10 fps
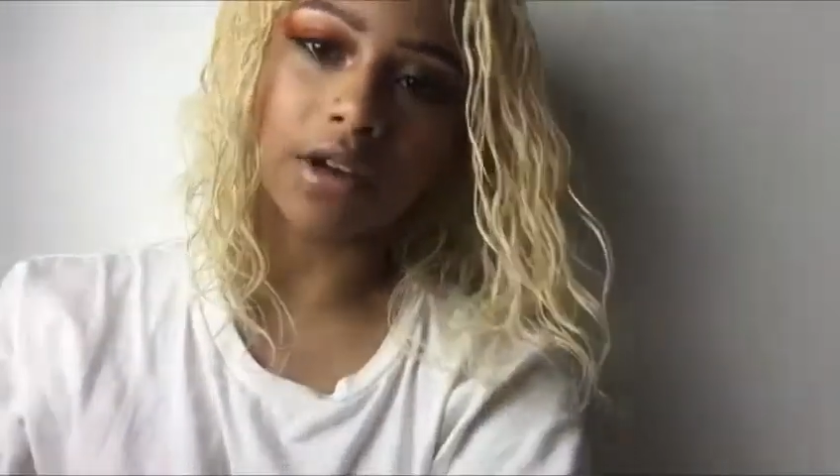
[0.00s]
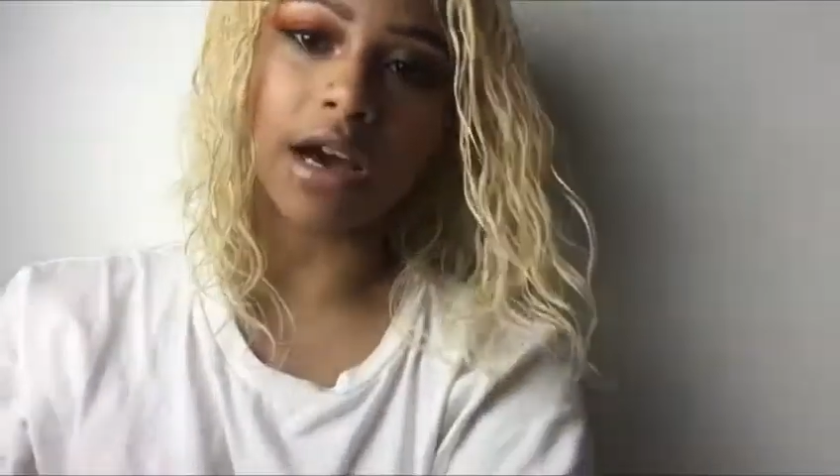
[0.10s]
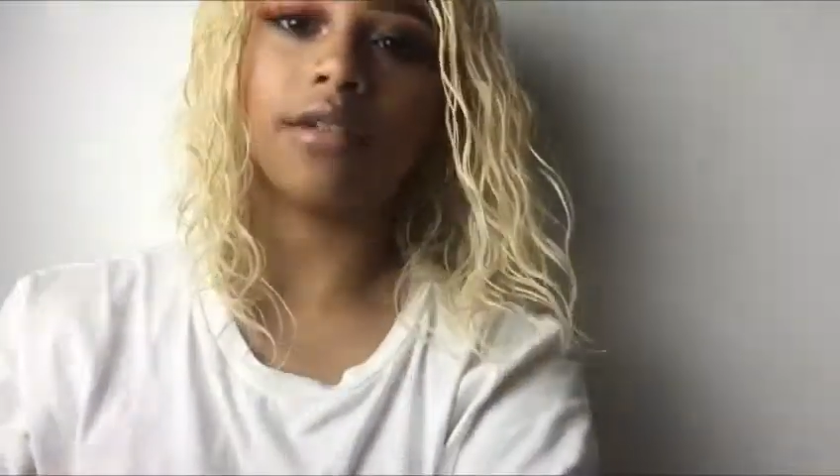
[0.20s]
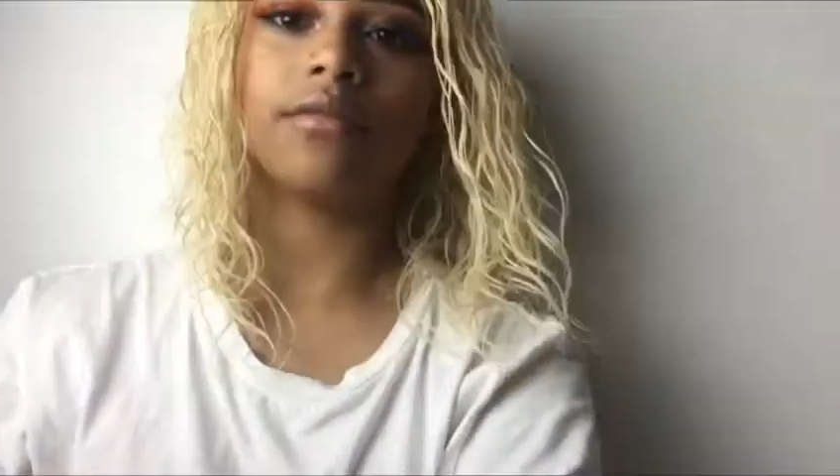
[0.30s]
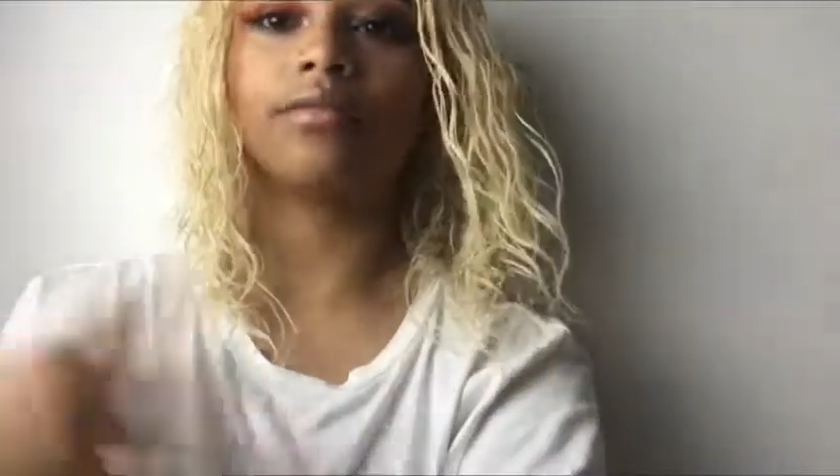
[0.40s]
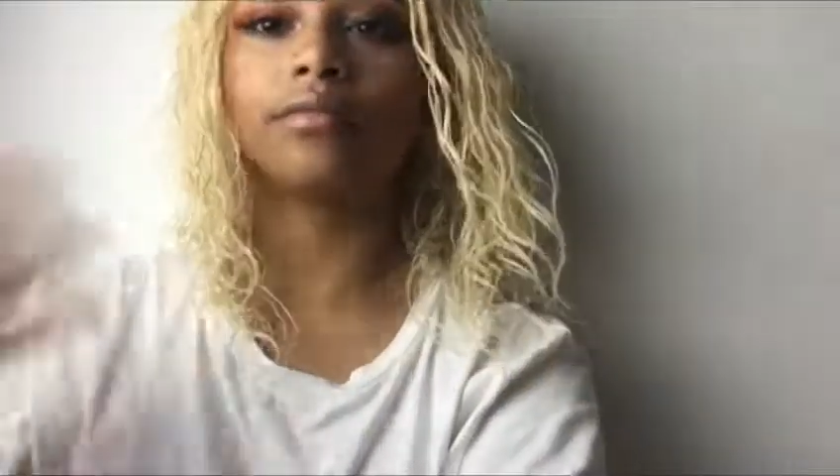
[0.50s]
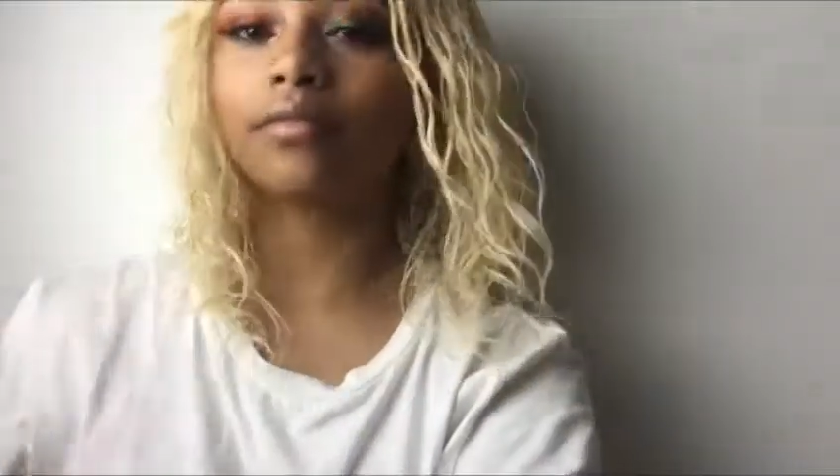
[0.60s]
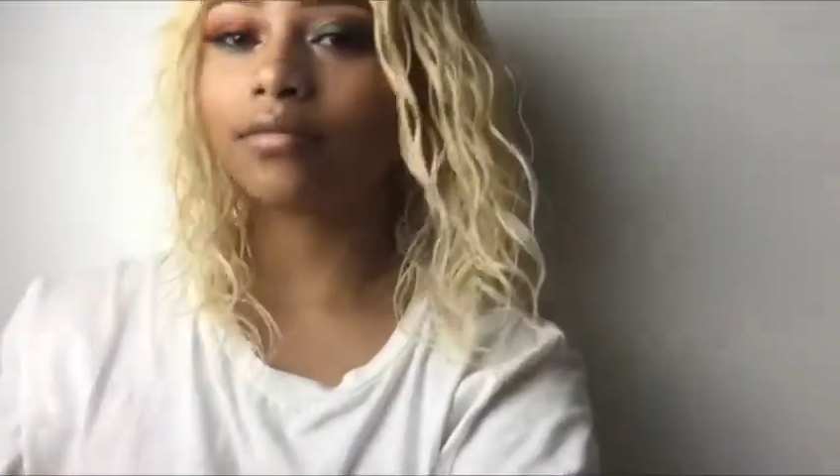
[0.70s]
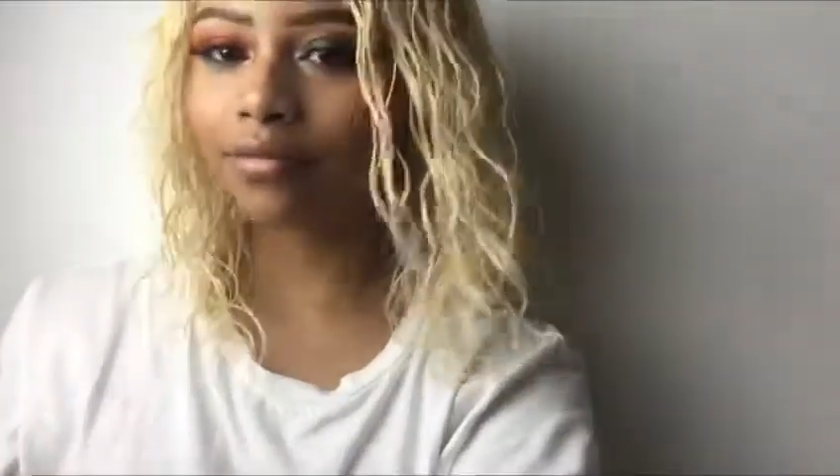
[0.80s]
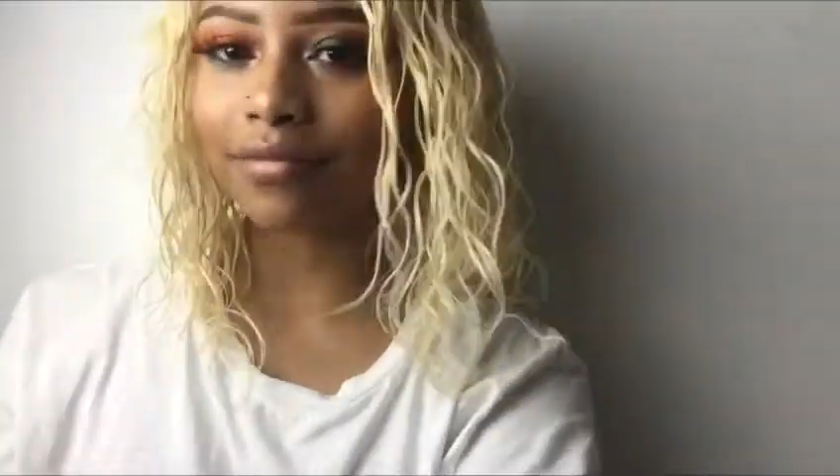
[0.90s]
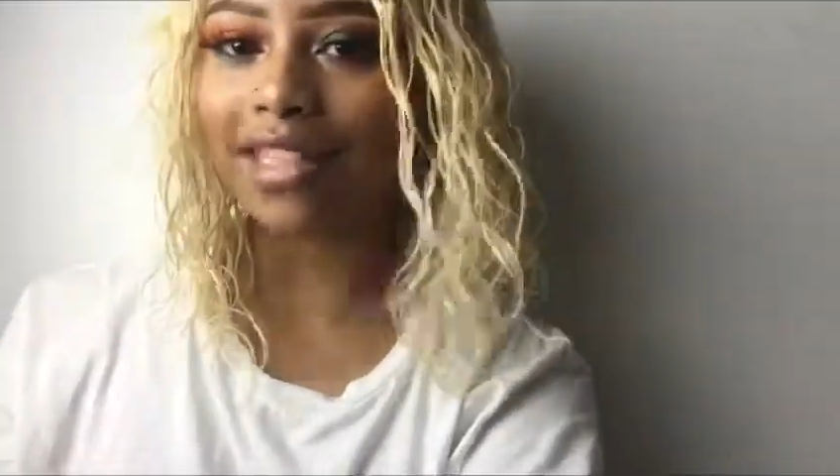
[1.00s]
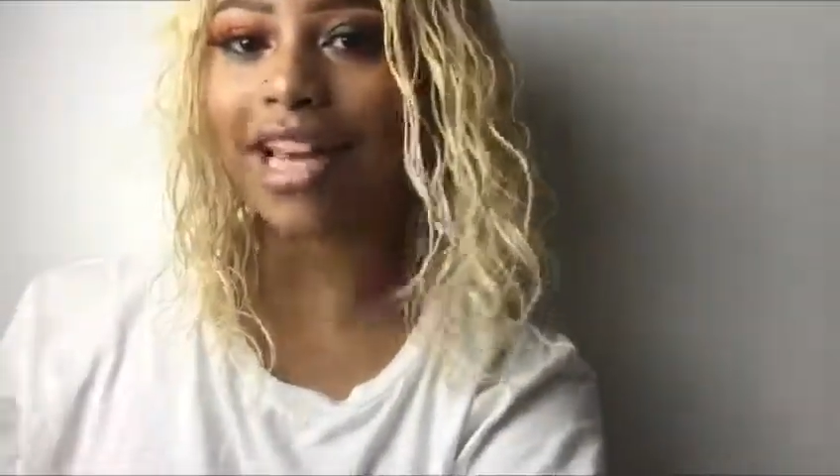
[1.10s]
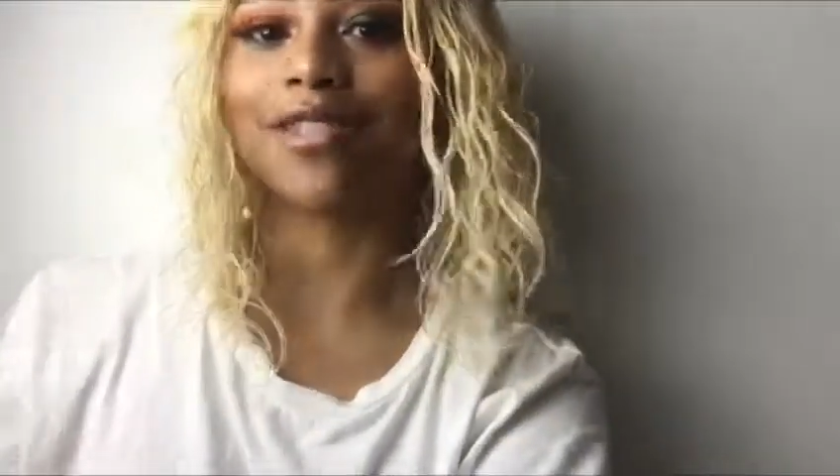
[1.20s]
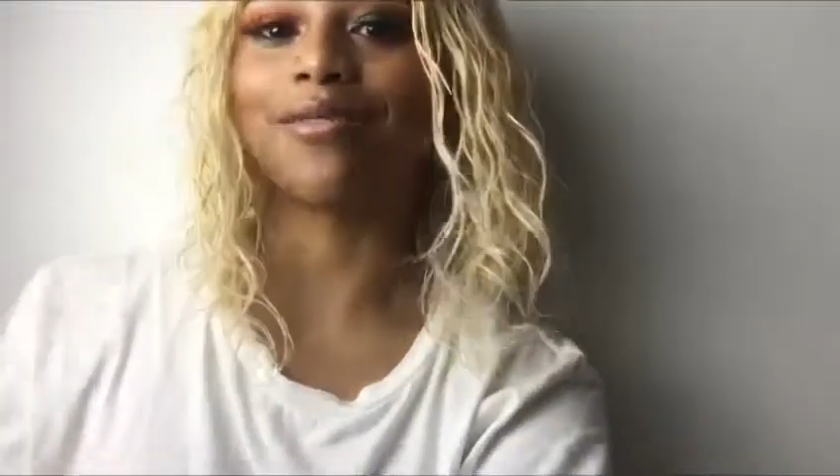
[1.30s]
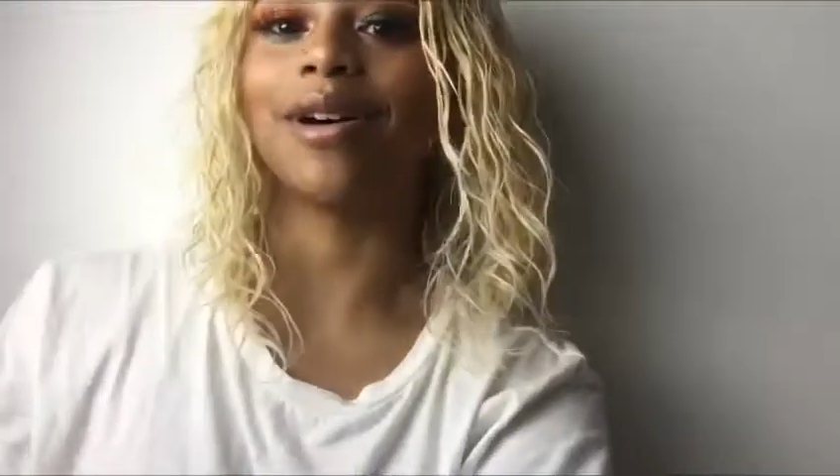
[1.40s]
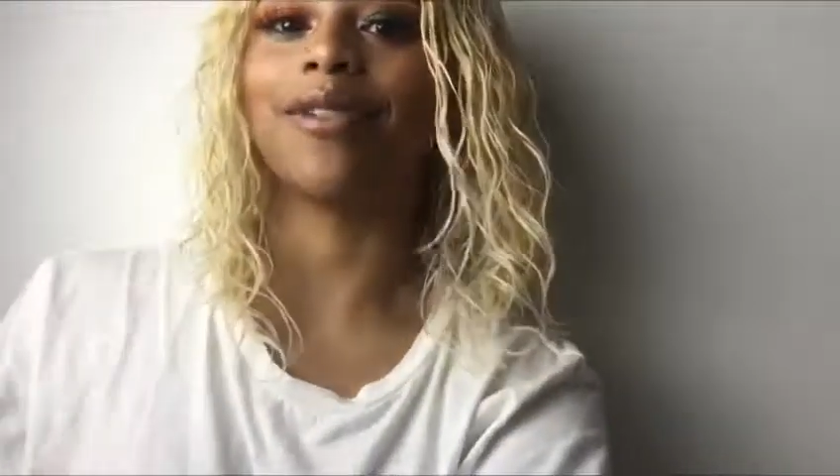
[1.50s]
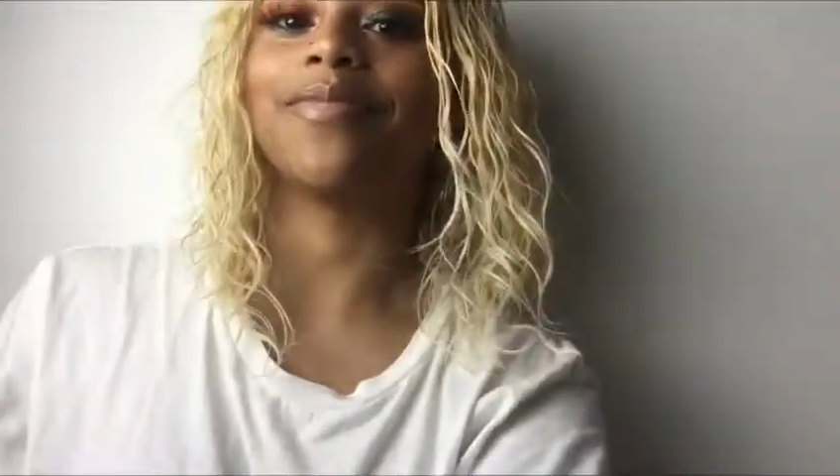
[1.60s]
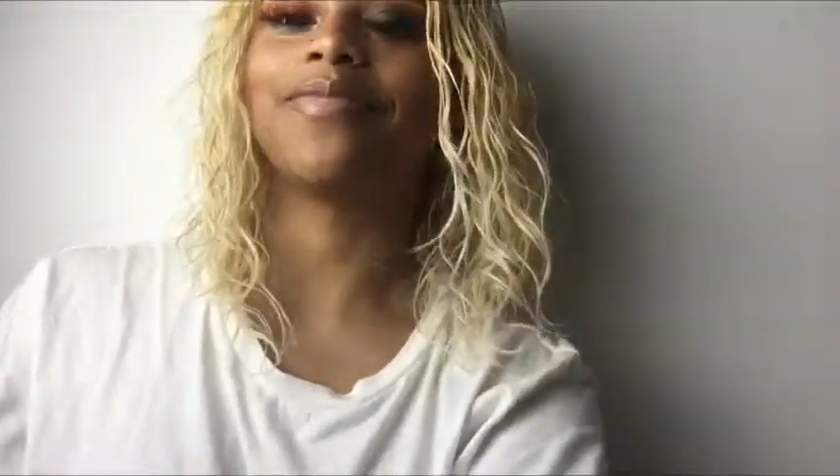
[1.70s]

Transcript: that as well.